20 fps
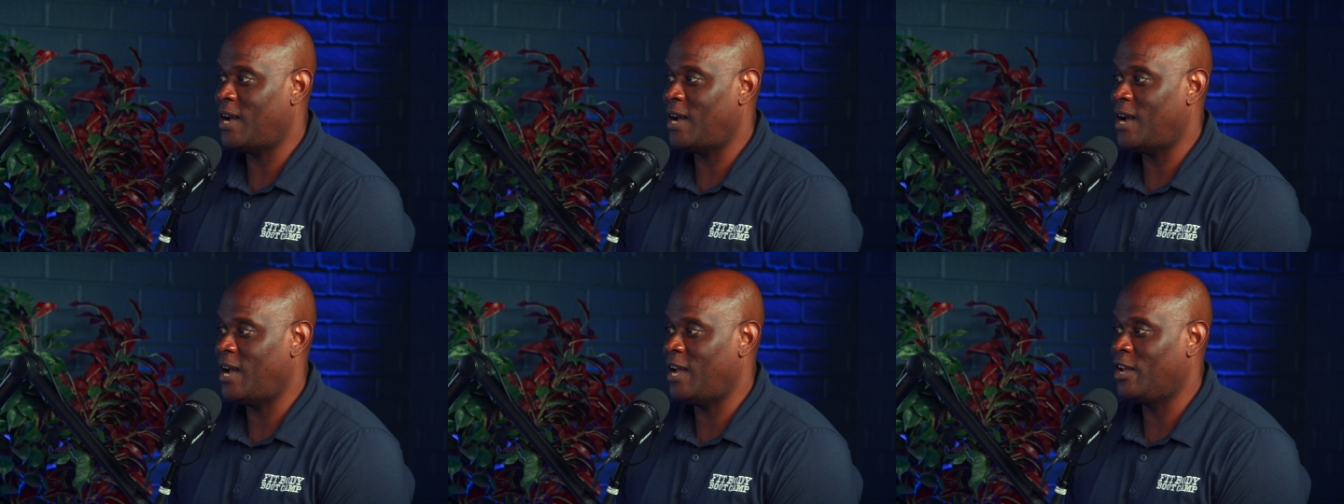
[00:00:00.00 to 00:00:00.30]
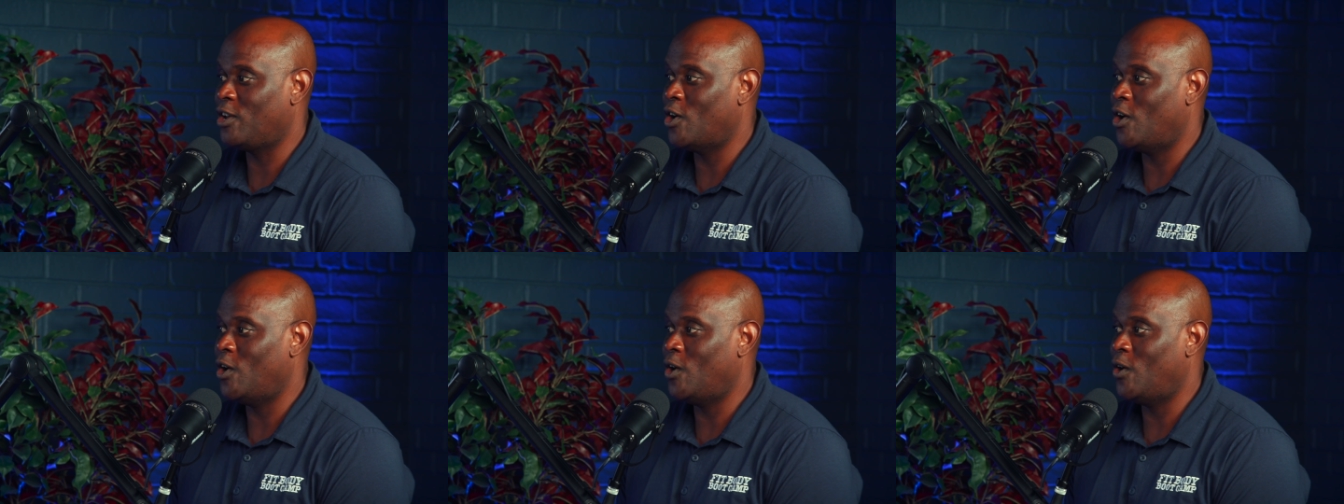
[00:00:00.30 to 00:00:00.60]
I
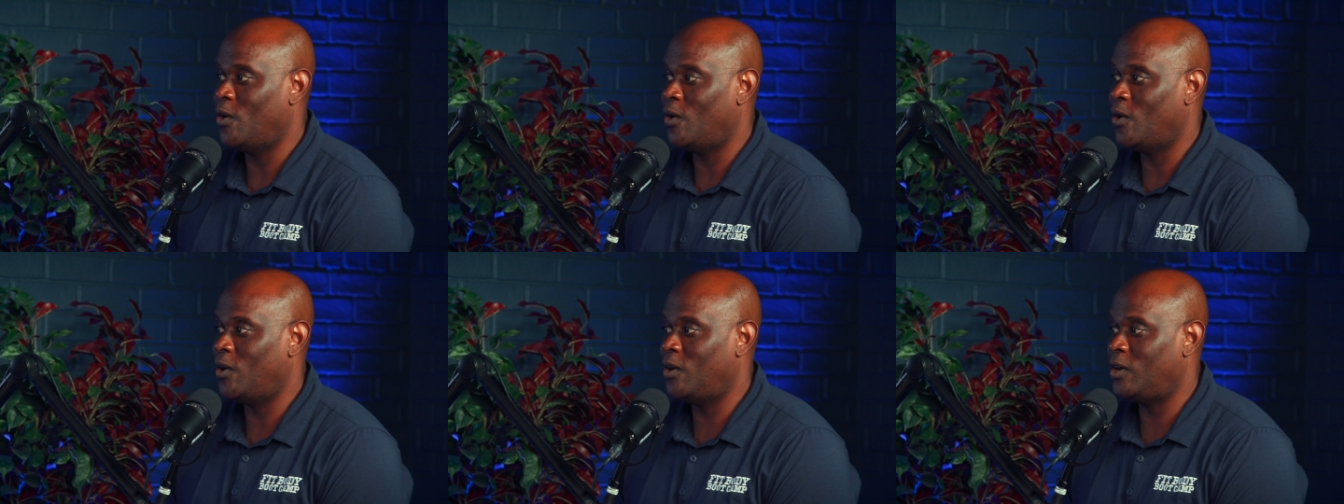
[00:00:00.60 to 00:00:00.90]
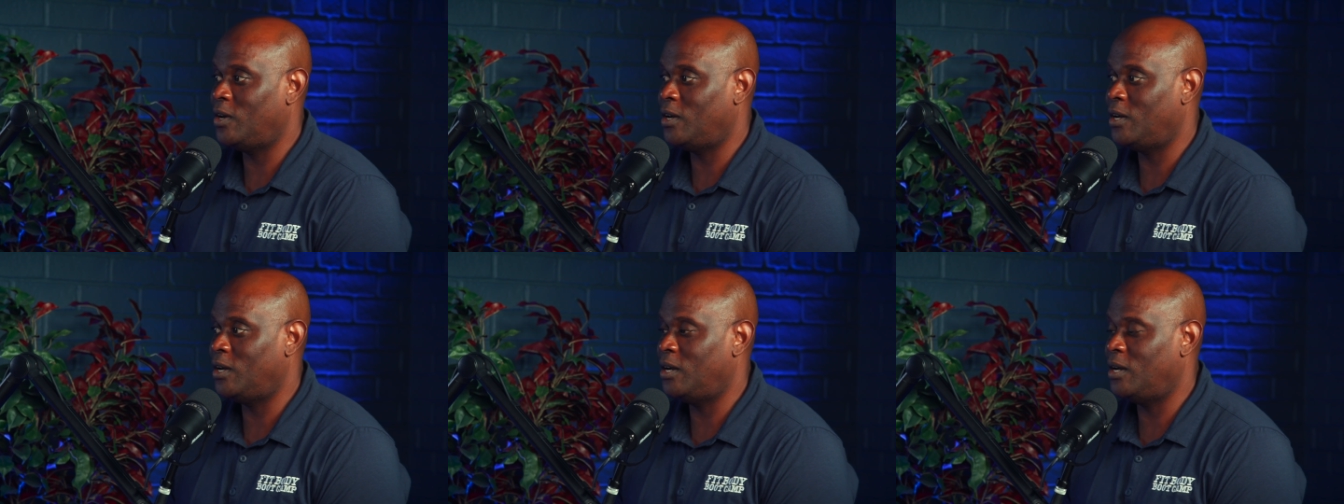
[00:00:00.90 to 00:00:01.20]
go,
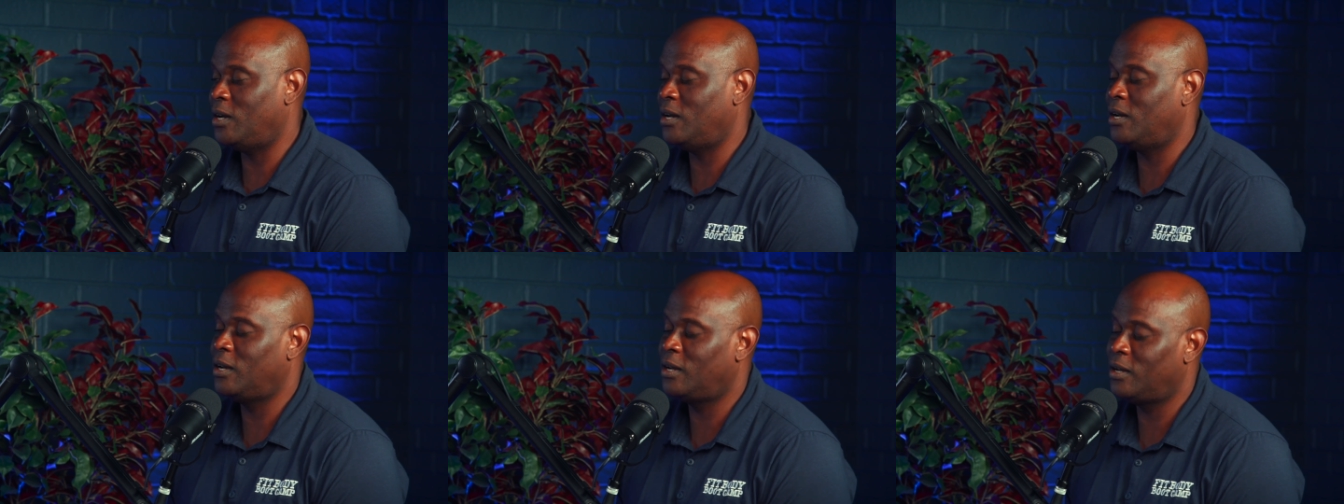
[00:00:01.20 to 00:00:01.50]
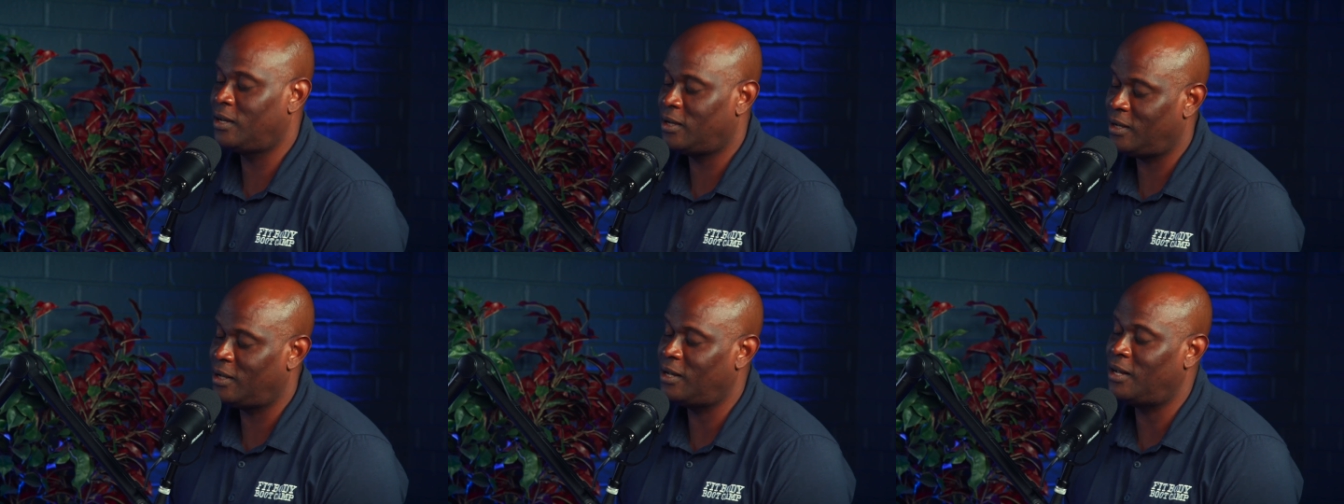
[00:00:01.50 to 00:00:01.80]
ah,
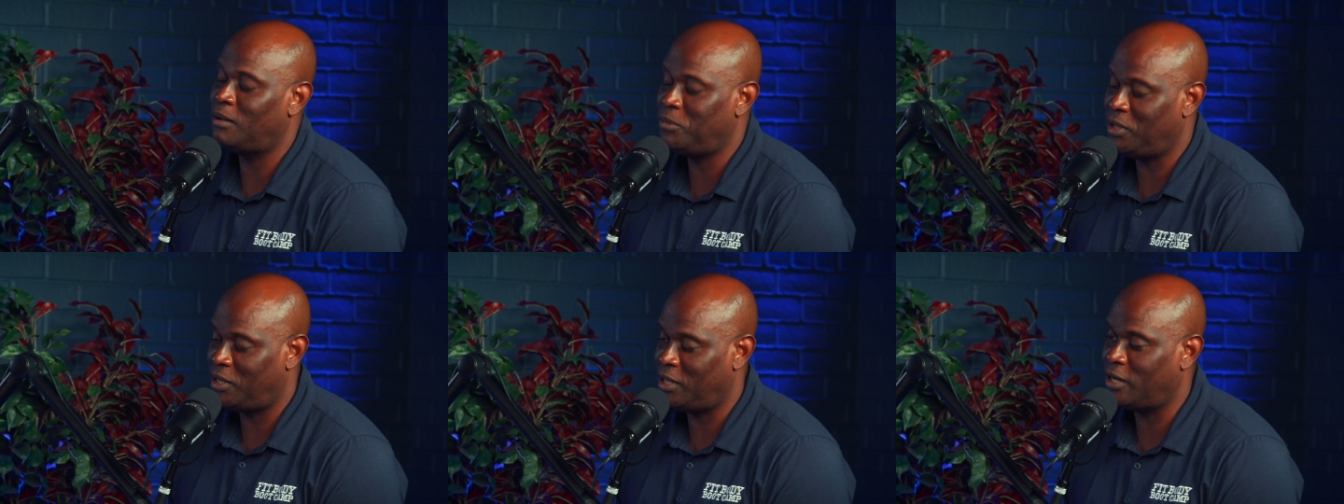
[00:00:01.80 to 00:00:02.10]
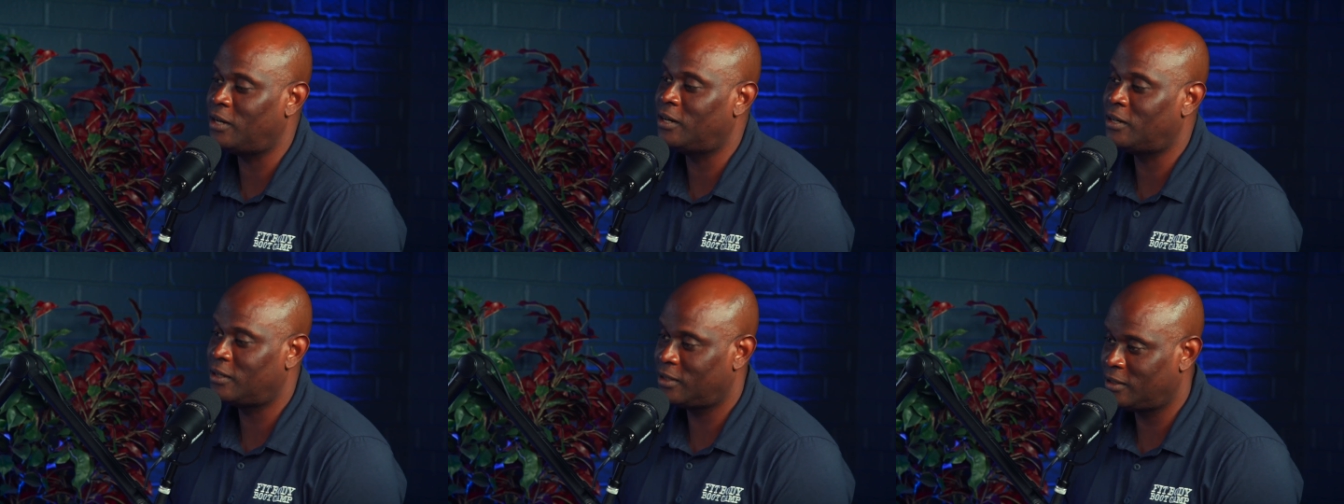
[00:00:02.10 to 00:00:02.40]
I'll be
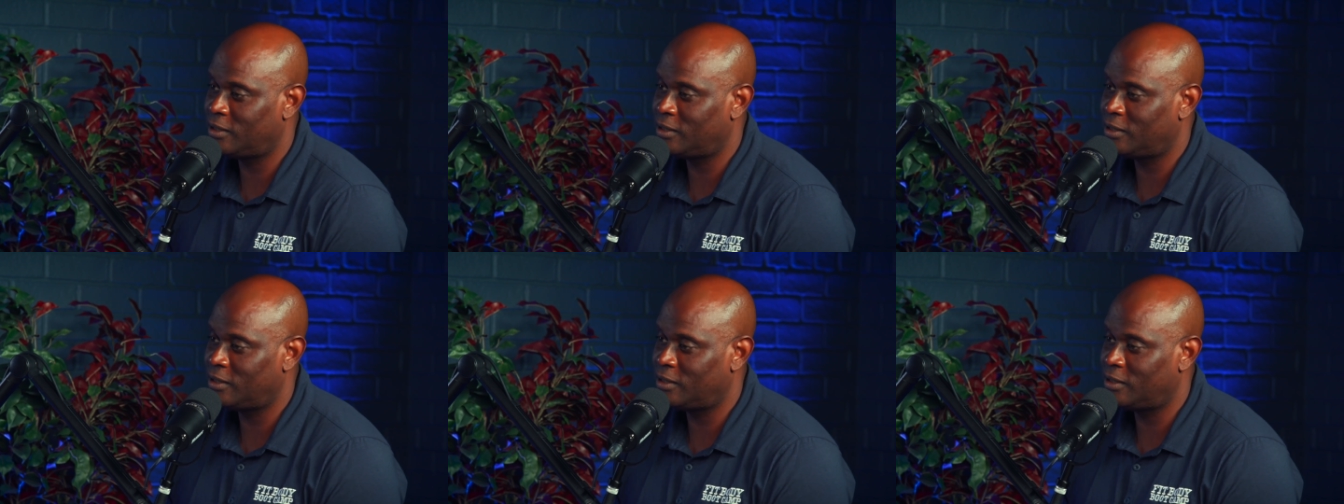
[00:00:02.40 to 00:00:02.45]
there.